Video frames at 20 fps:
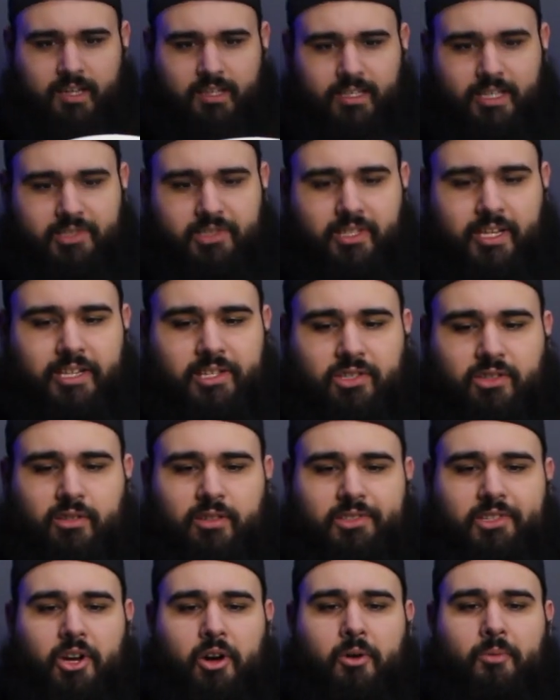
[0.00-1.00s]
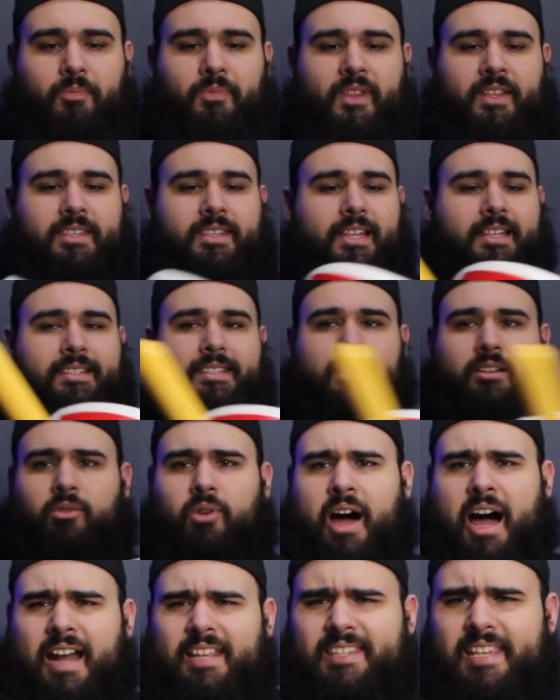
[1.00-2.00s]
Let's let's so let's let's.
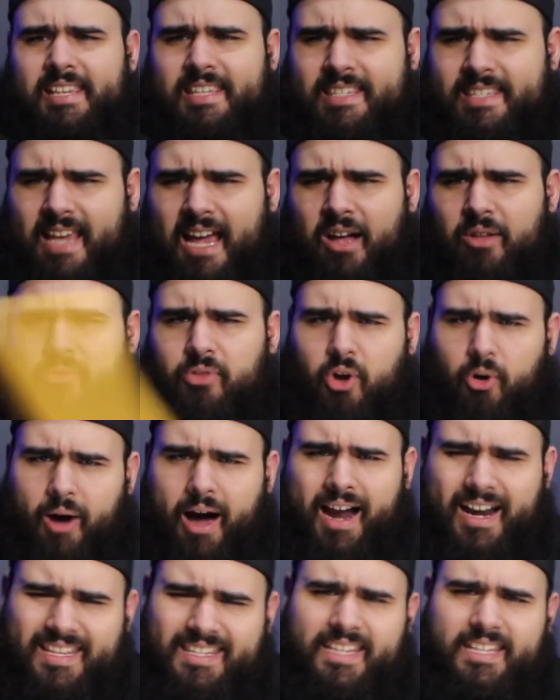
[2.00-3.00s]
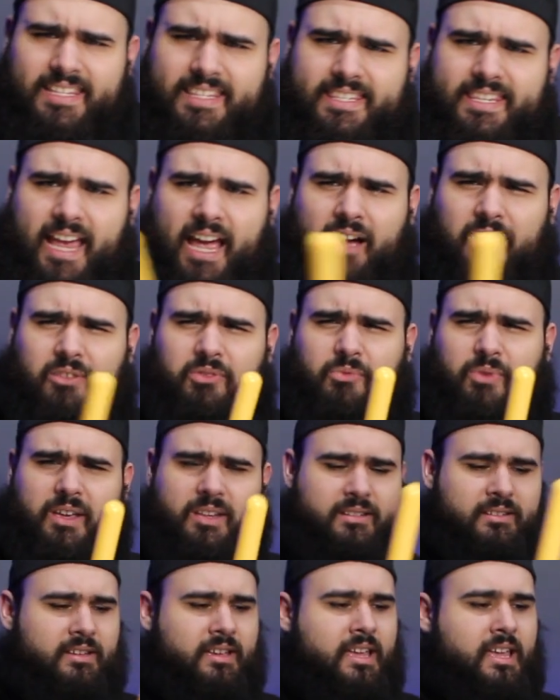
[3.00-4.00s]
How does it sound though? How does it sound
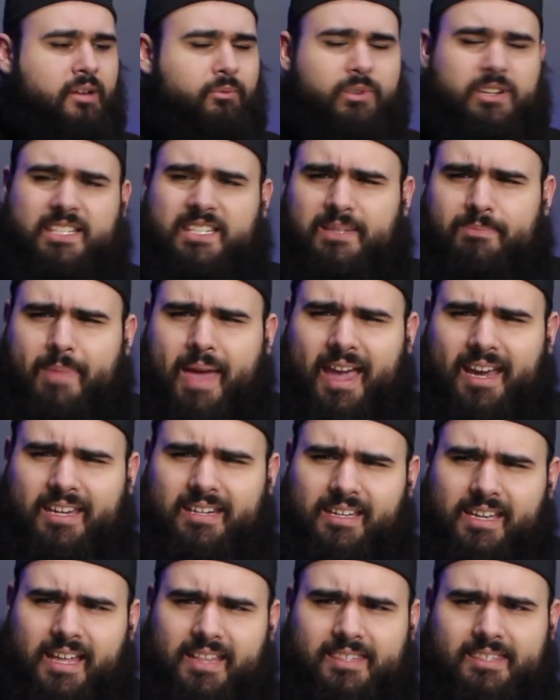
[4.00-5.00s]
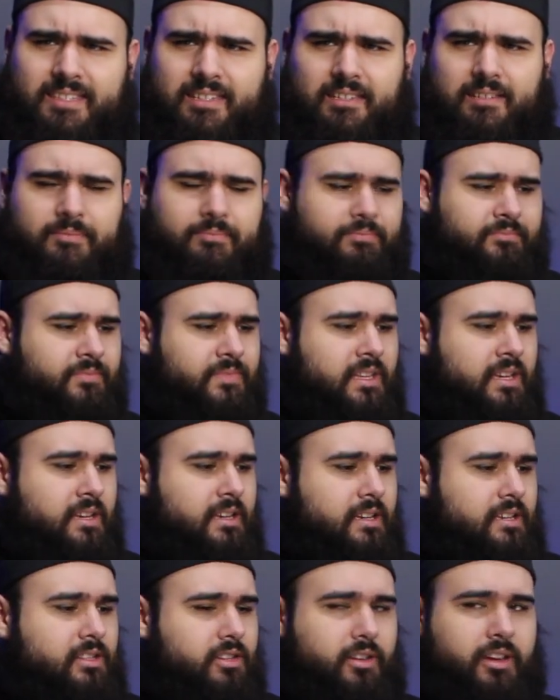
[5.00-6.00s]
when we're smacking against it?
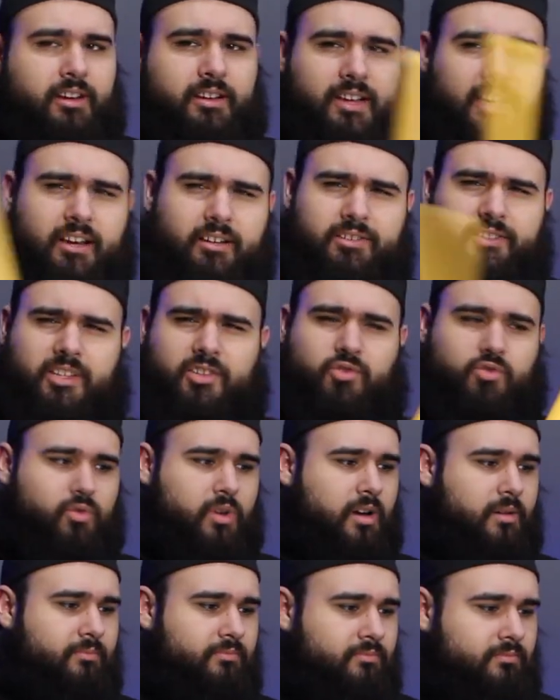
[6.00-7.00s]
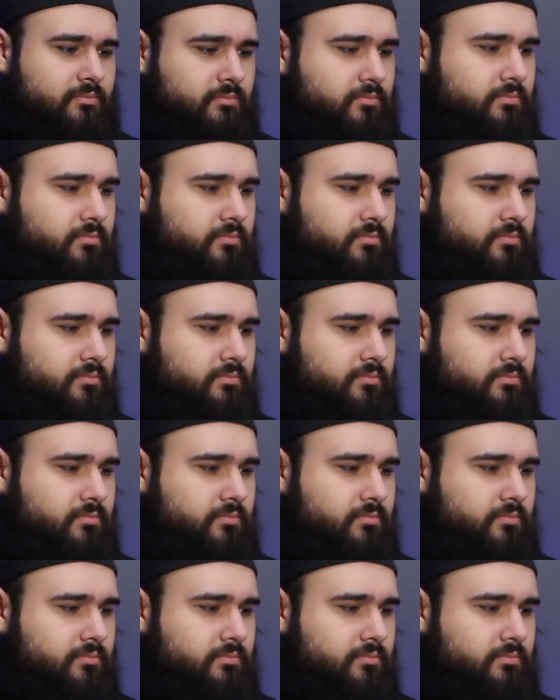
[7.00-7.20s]
So here here's the drum.